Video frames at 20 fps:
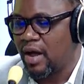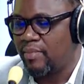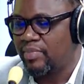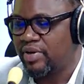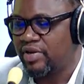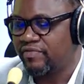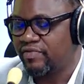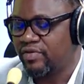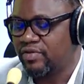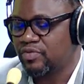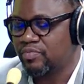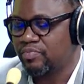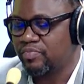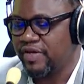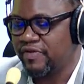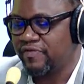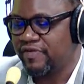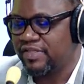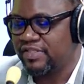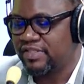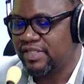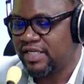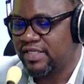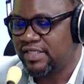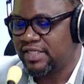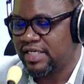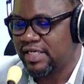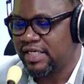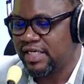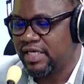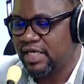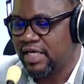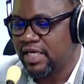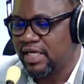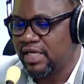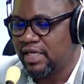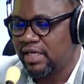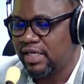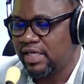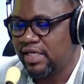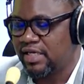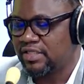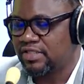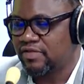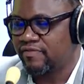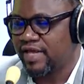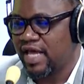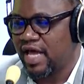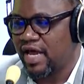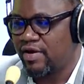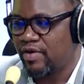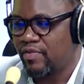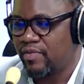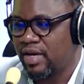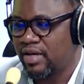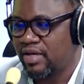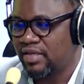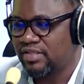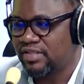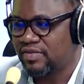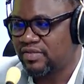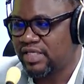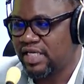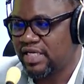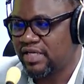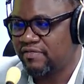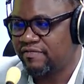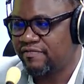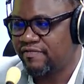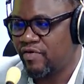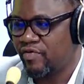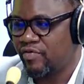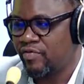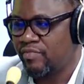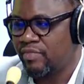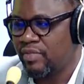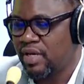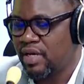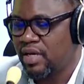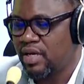They've also visited the leaders of the Arewa Consultative Forum.